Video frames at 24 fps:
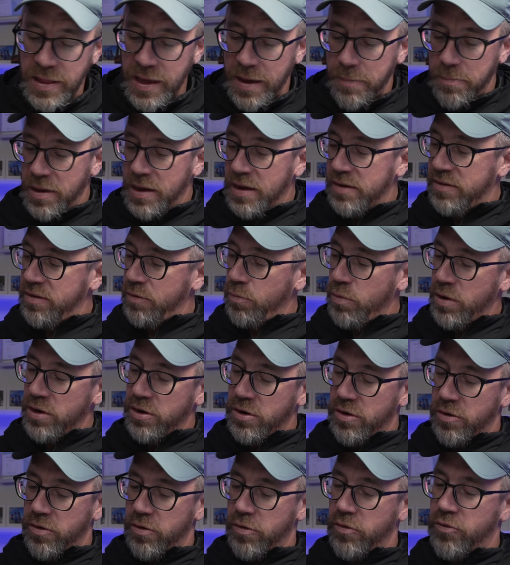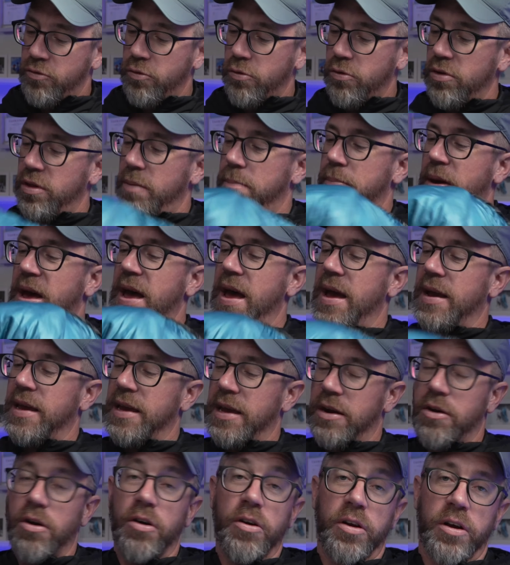that means that when you draw the bag
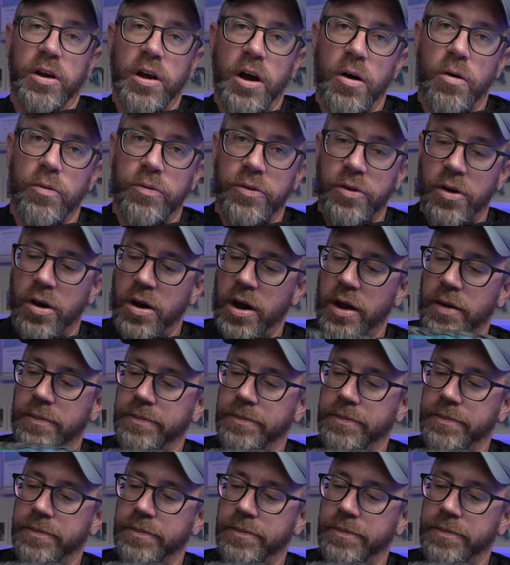in on a cold night,